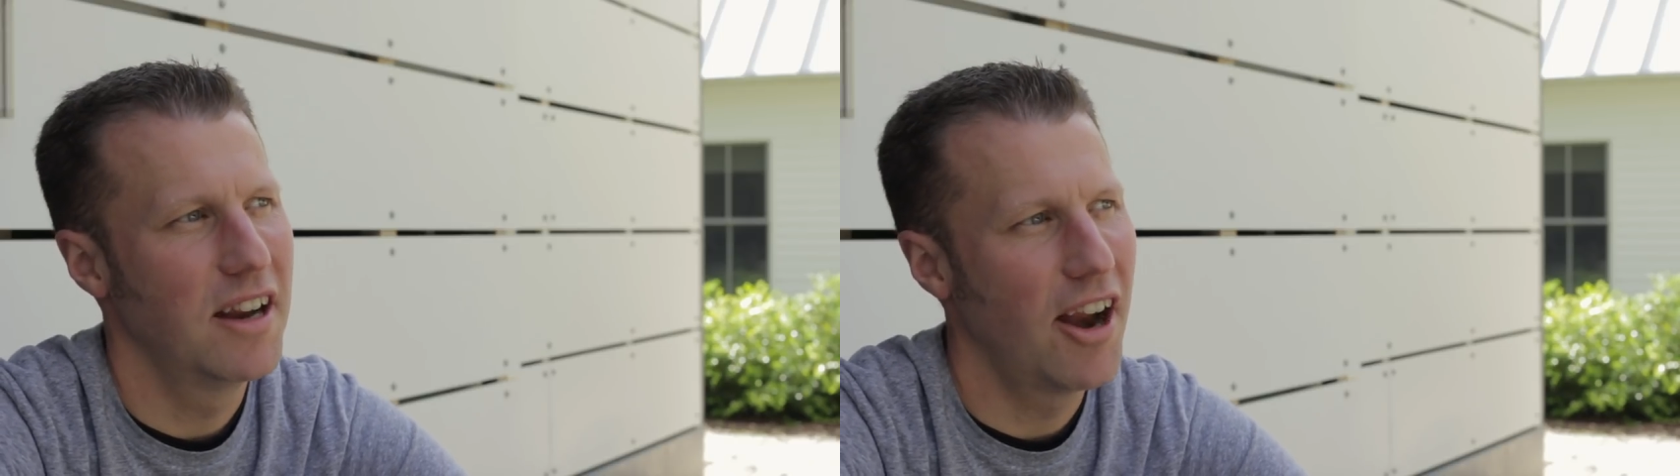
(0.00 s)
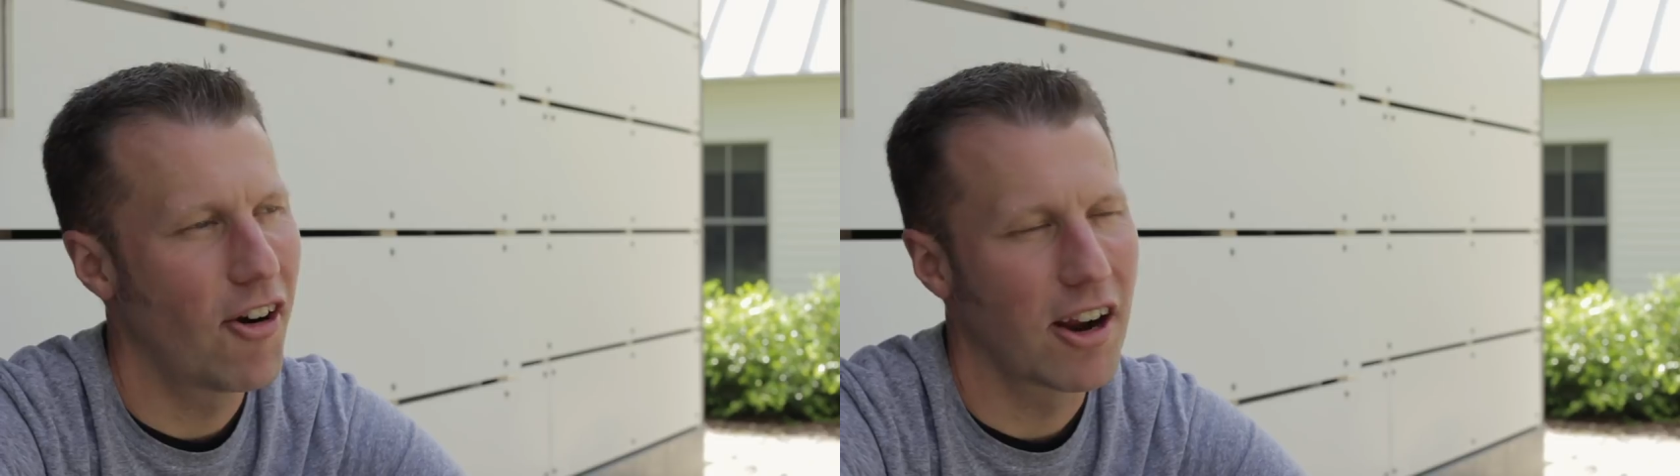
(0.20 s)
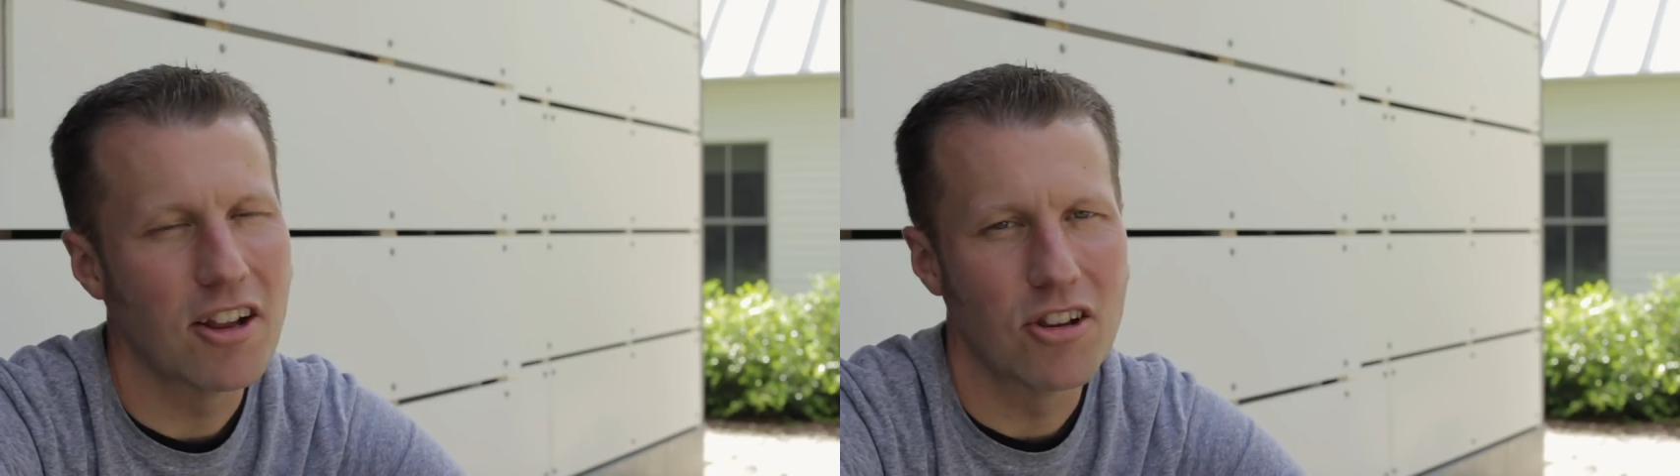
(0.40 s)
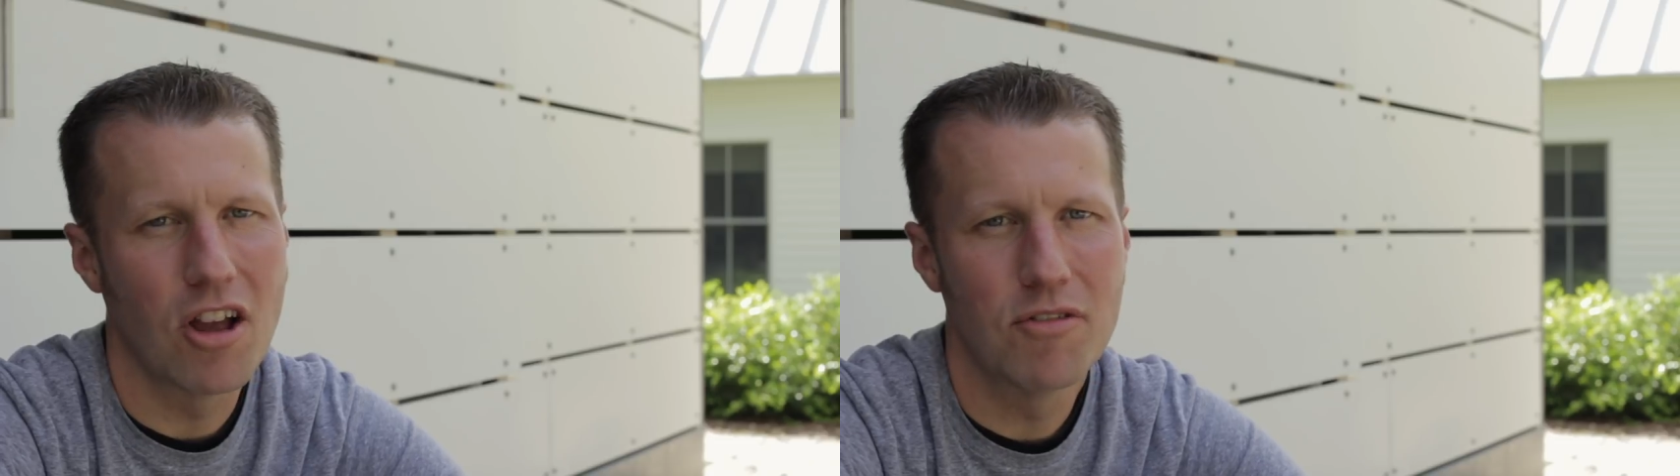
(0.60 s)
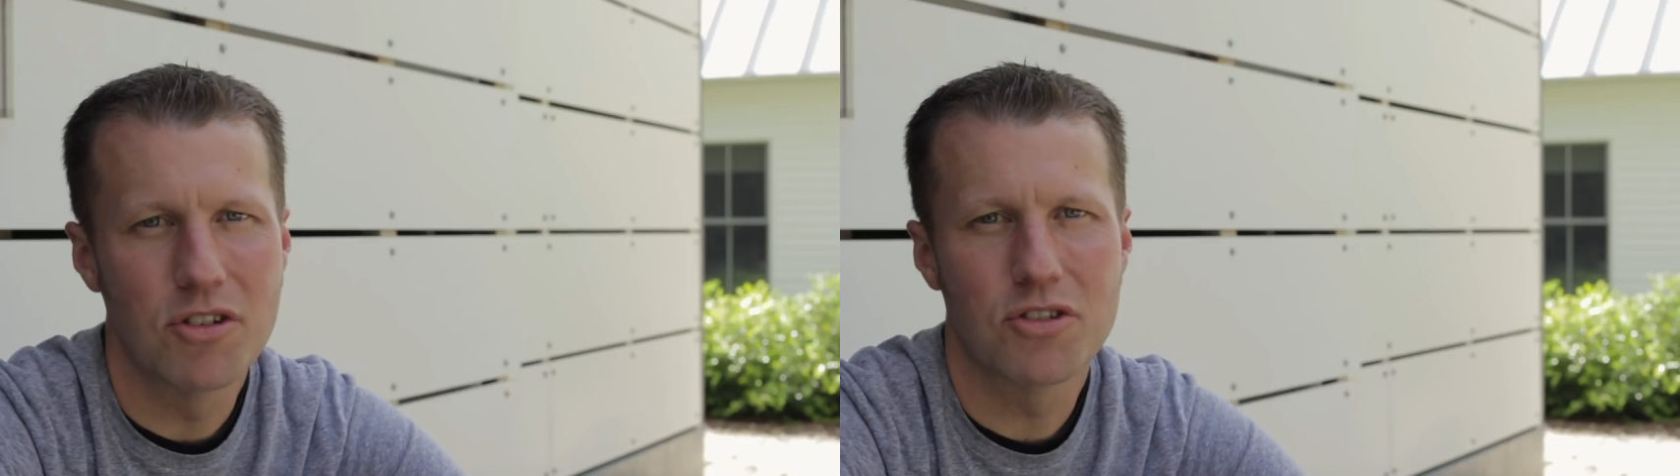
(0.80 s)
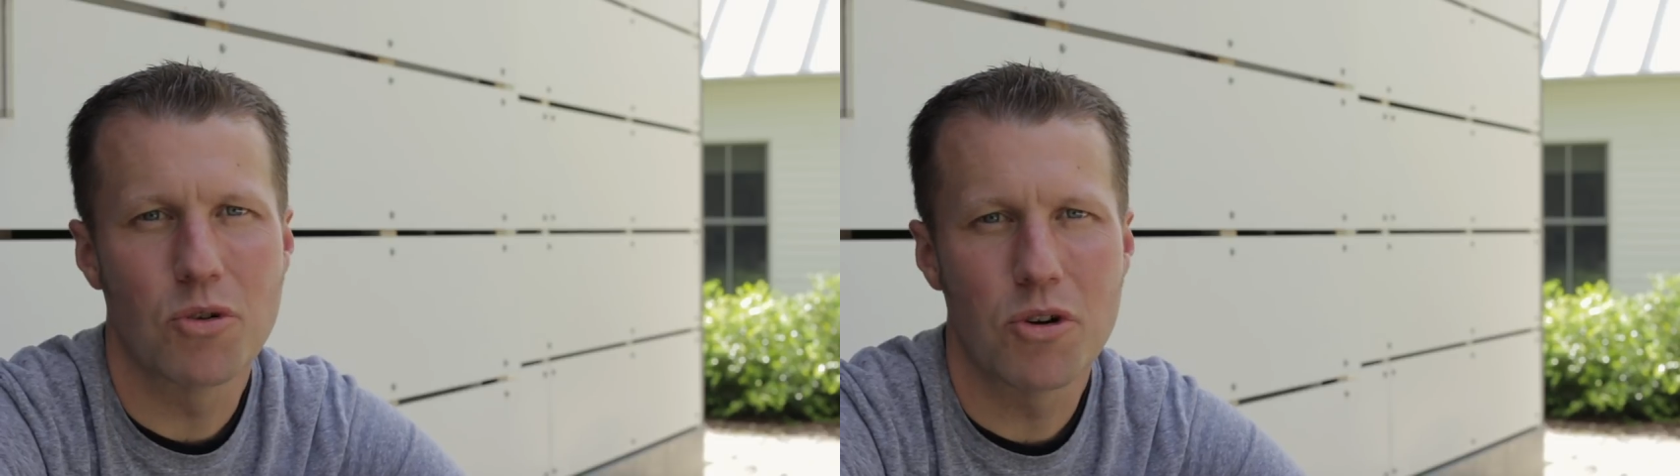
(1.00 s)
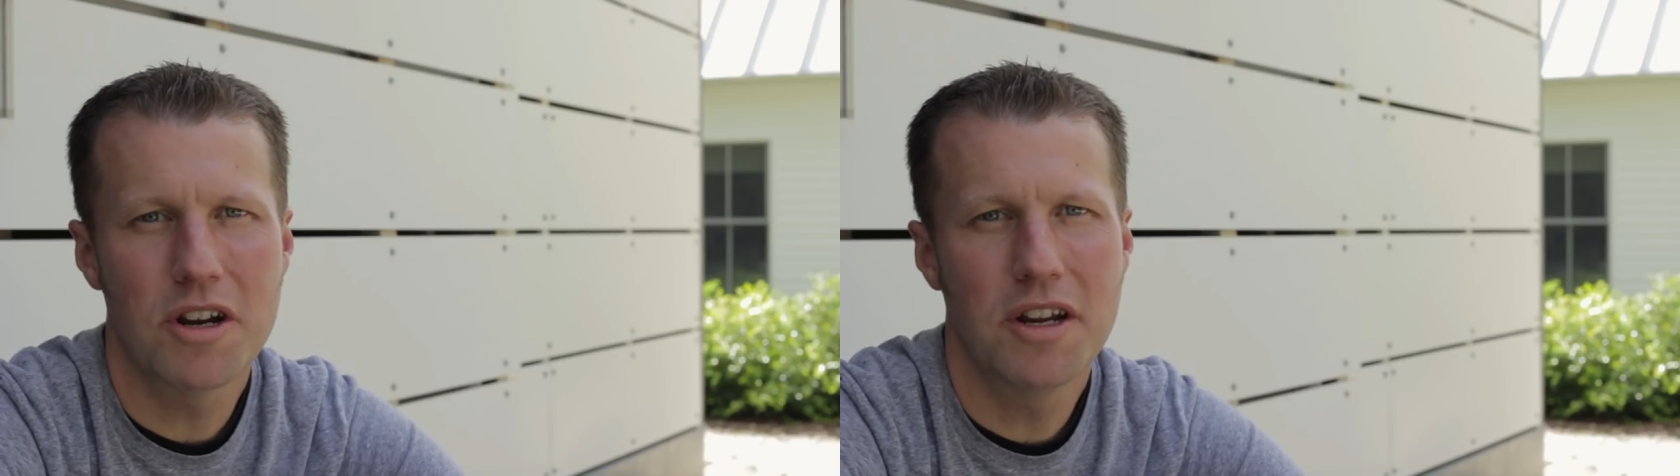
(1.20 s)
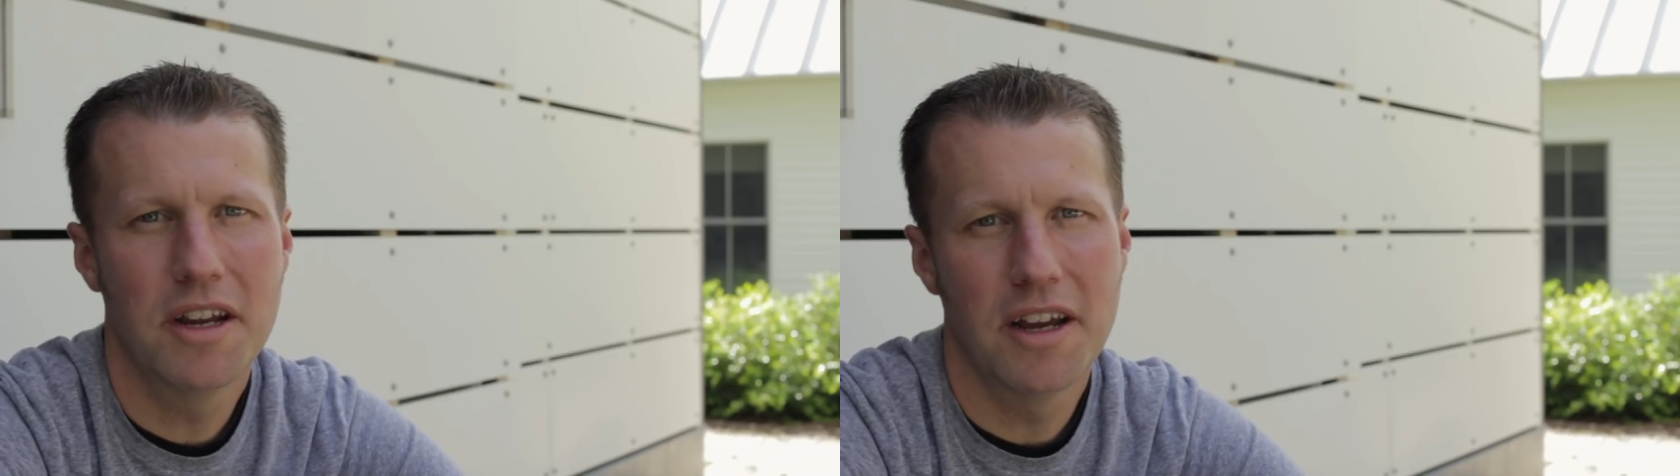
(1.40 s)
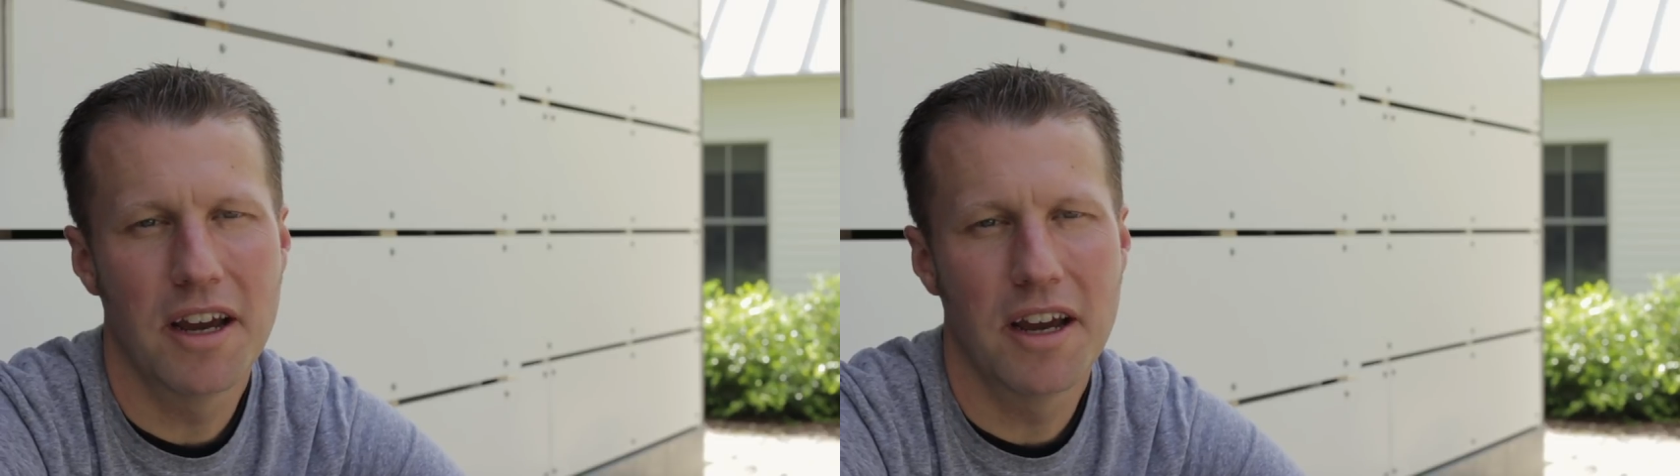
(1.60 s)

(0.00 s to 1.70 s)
Eric, I love the story